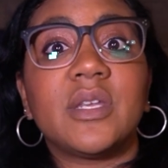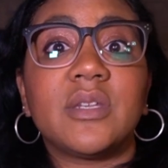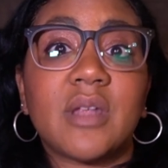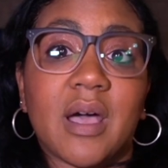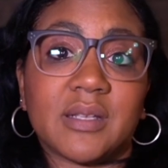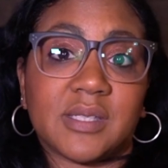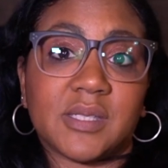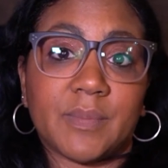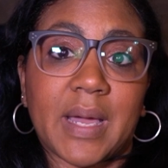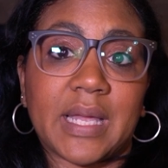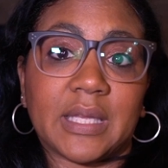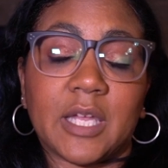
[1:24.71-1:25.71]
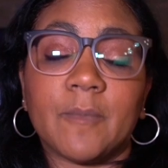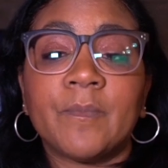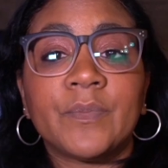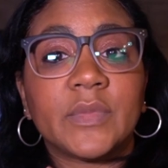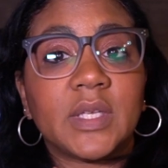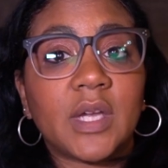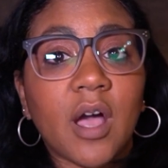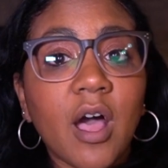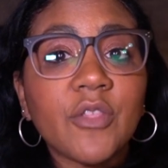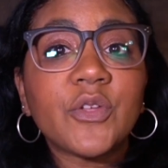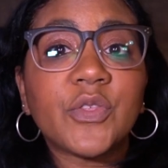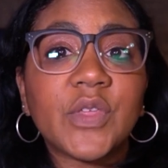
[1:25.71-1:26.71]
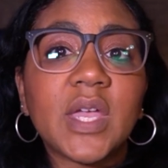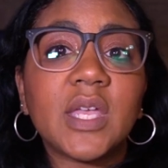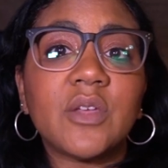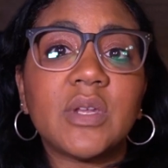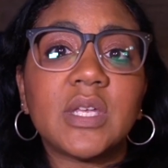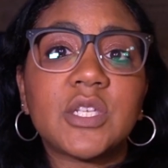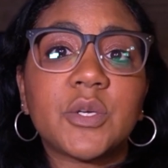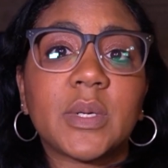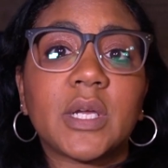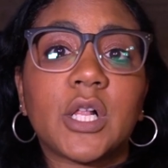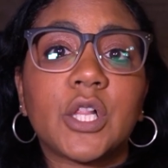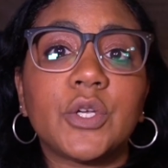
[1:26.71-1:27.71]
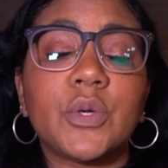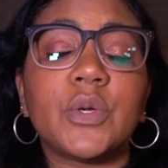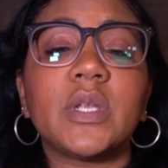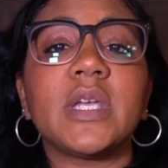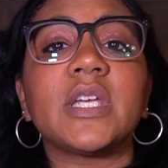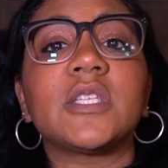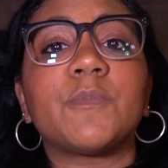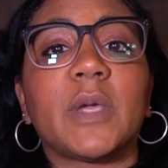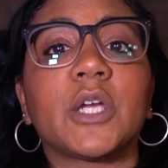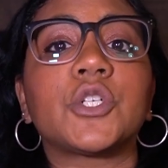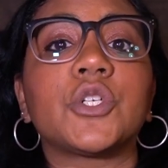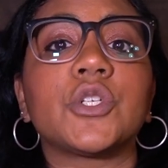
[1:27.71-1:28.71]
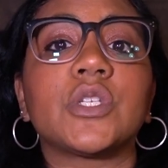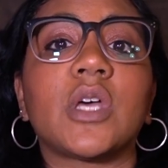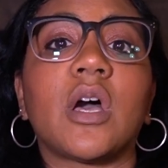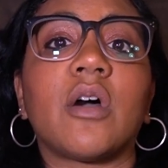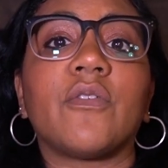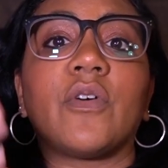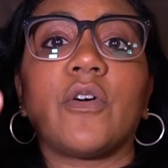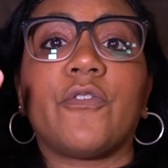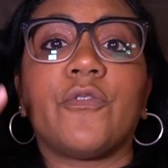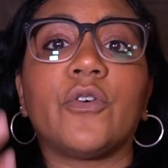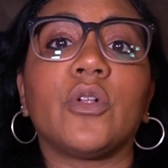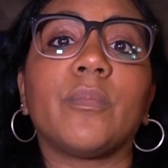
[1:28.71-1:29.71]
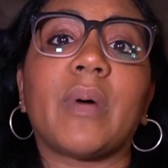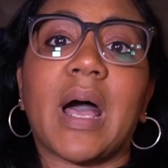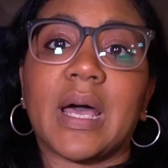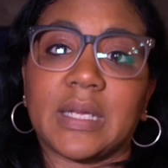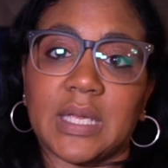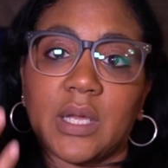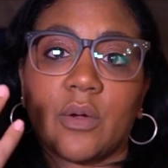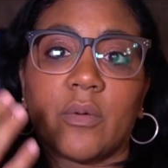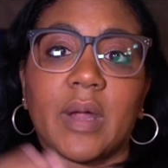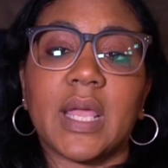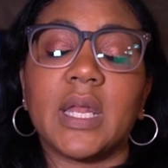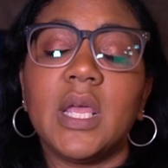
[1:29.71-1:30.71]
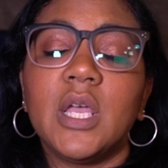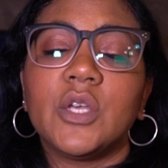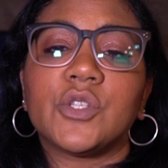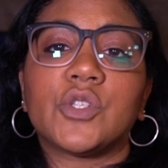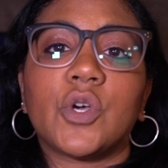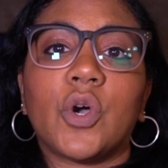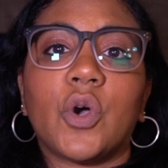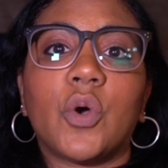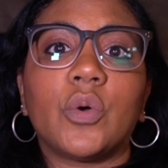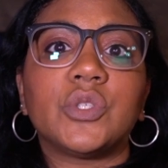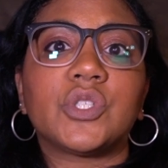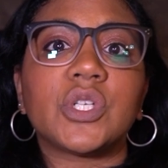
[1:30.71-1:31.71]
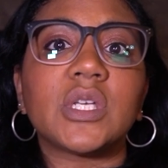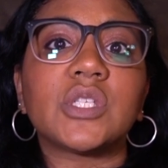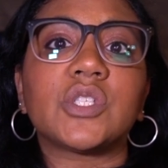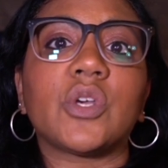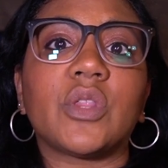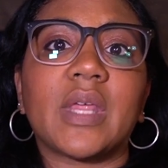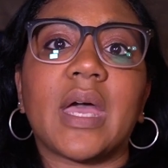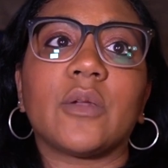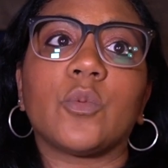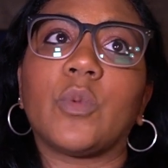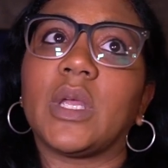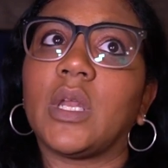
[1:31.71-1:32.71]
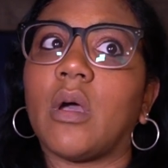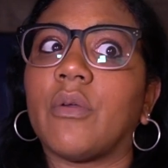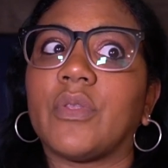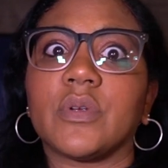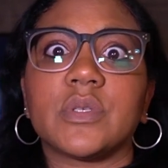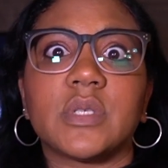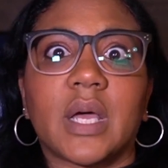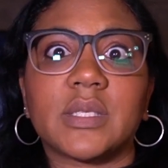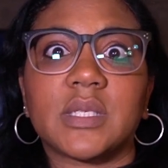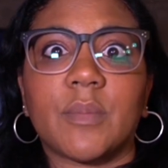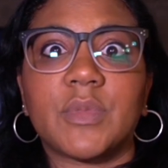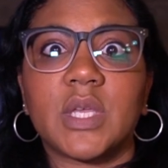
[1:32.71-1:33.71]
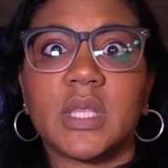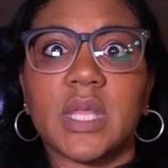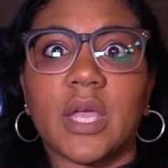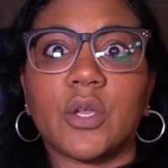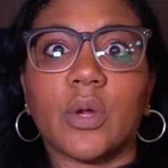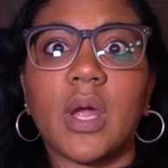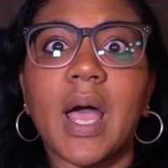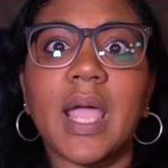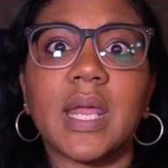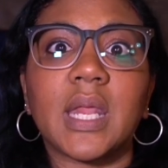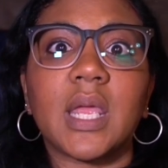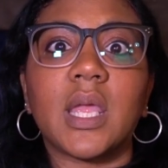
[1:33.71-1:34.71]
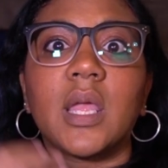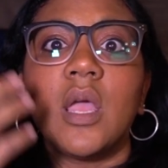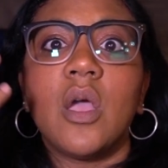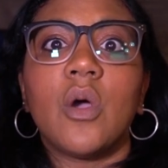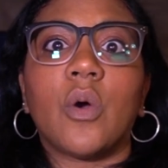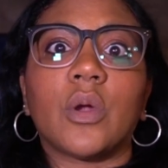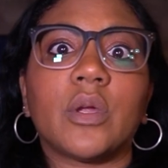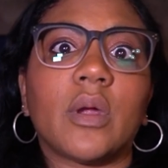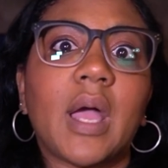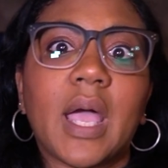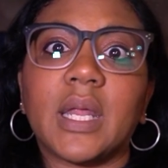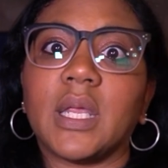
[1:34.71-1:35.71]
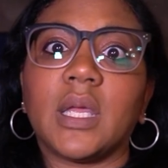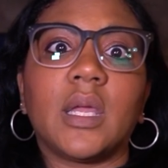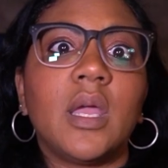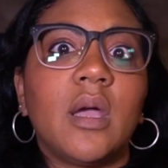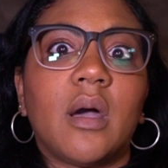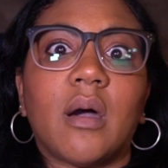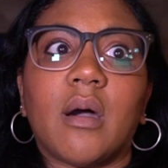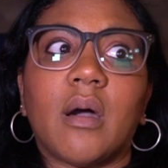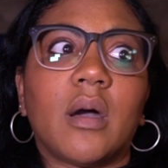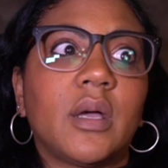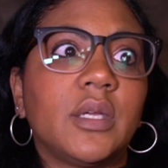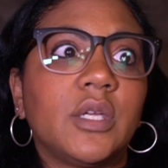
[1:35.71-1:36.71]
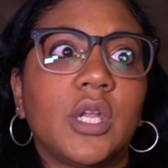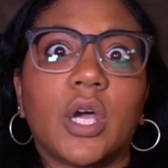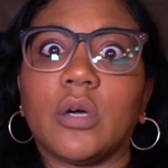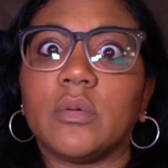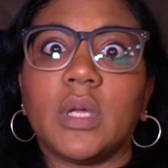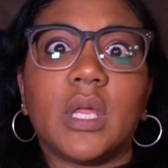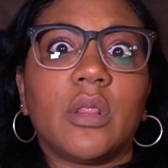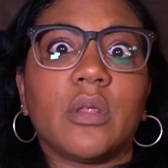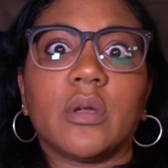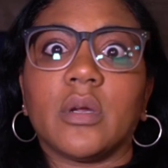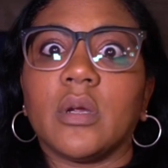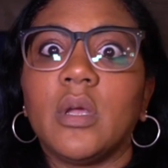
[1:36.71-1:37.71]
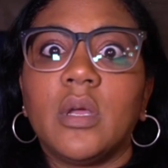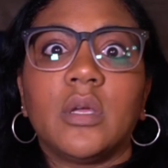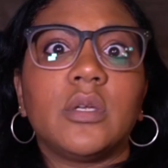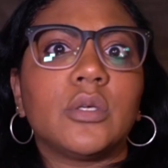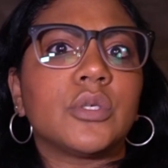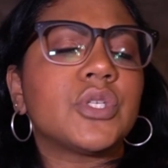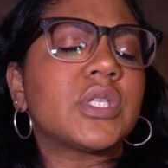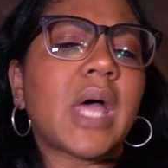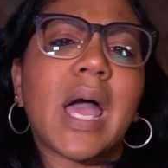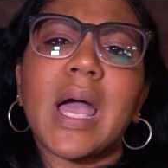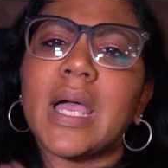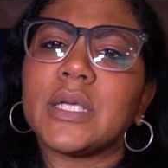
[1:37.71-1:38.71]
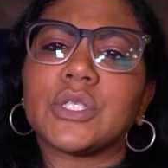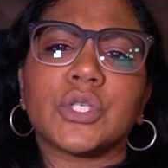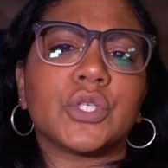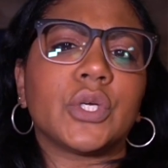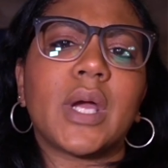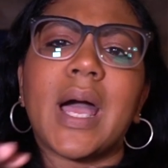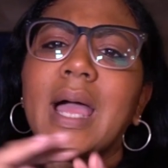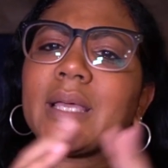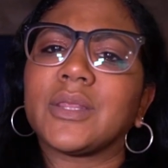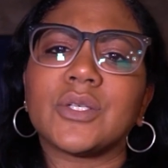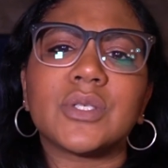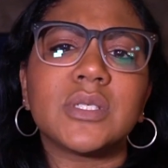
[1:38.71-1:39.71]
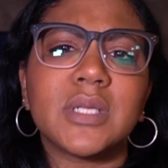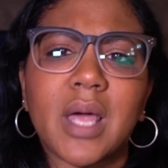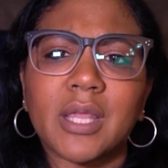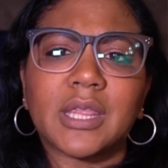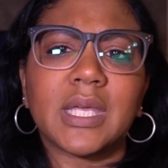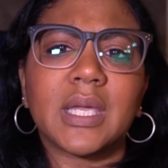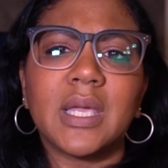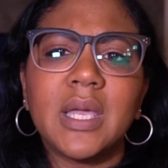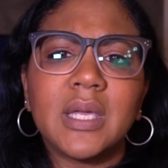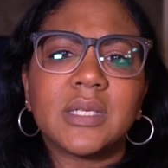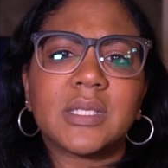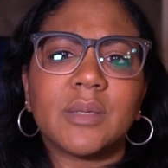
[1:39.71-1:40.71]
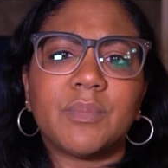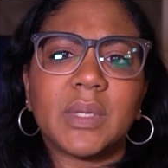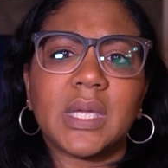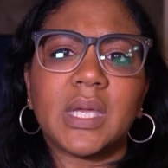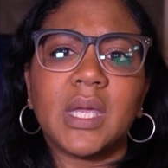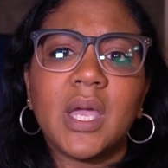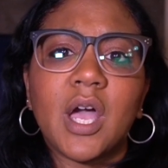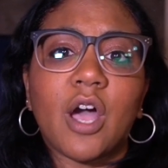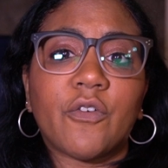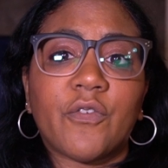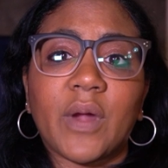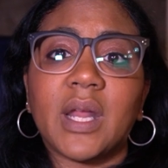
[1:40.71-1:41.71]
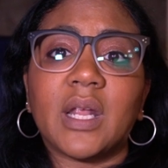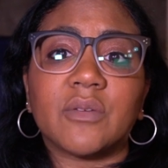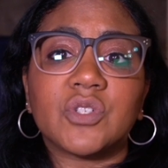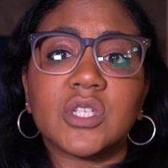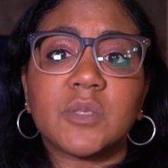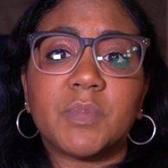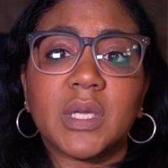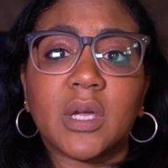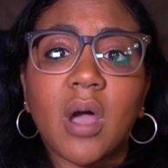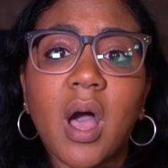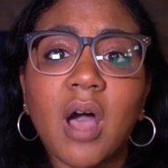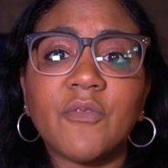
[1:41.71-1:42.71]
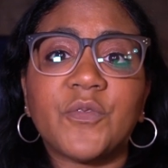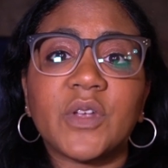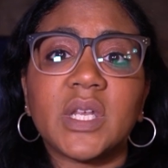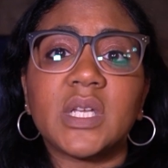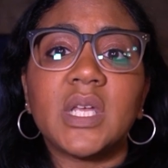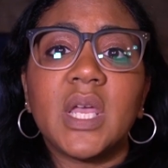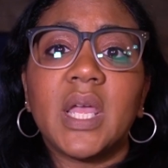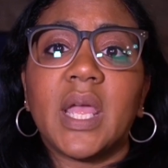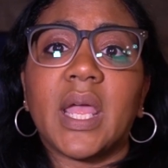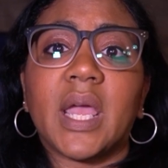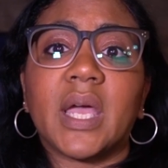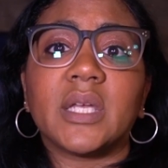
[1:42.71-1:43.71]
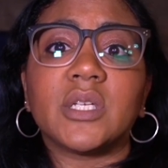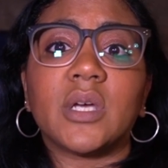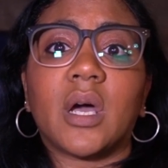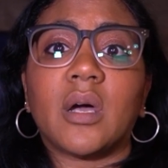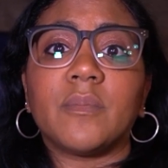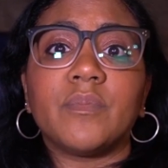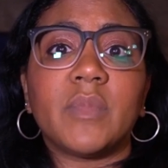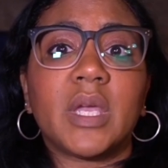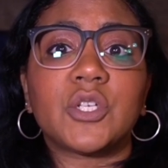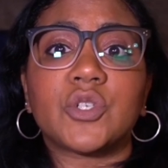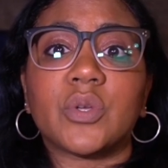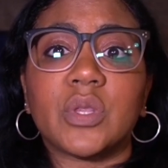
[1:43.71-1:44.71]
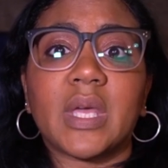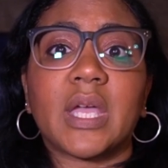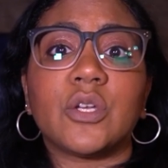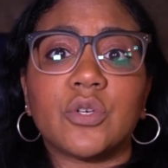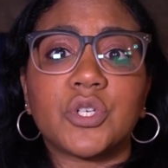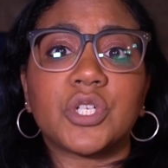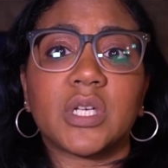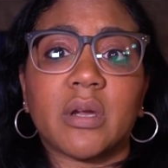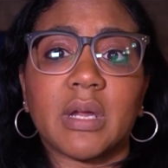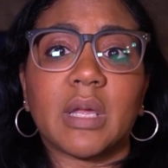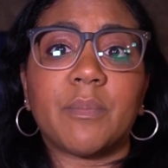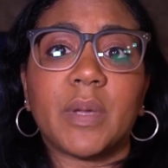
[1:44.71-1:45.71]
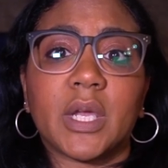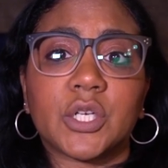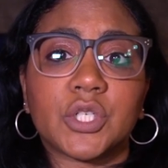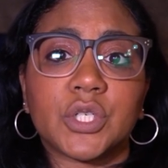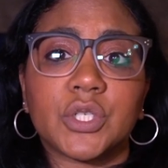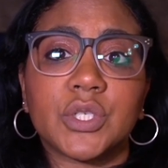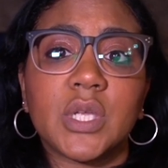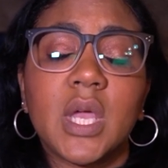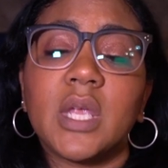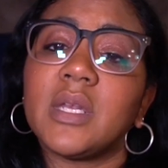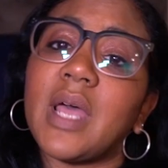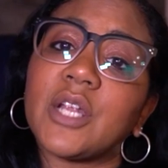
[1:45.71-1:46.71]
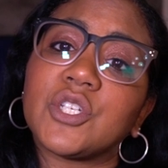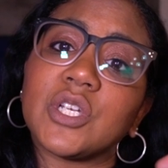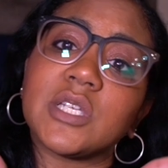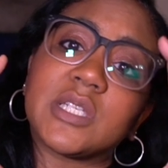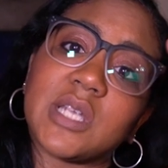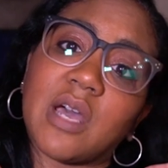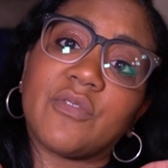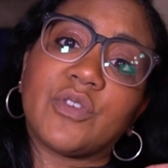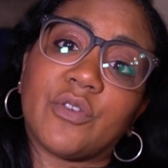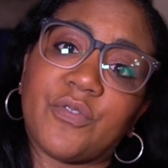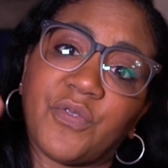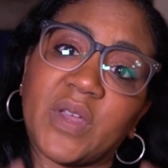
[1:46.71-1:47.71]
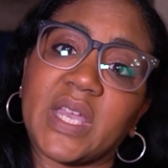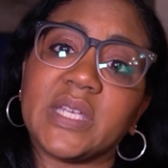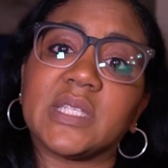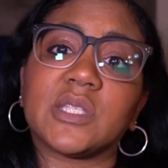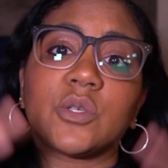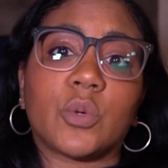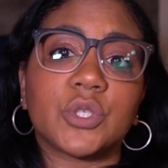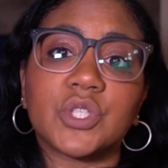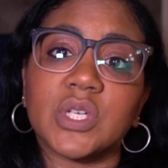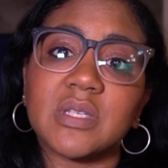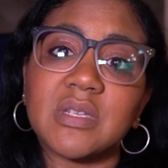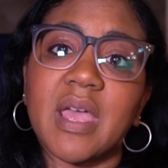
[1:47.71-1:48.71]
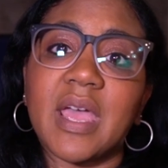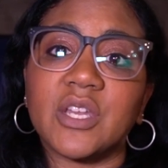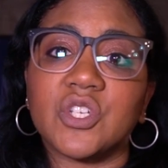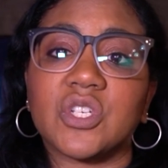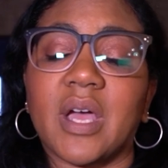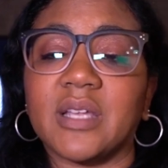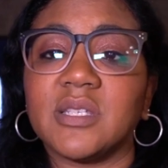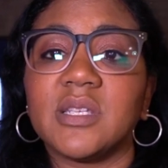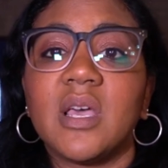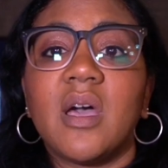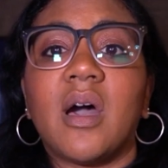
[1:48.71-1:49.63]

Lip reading: not smiling. The other thing you need to include is pictures of full body, all right? So just so that we know there's not something that you're hiding, or you're hiding, either your size or your height. There's nothing to be afraid of. Just be confident and make sure that you're sharing pictures, not just of your face or just headshots,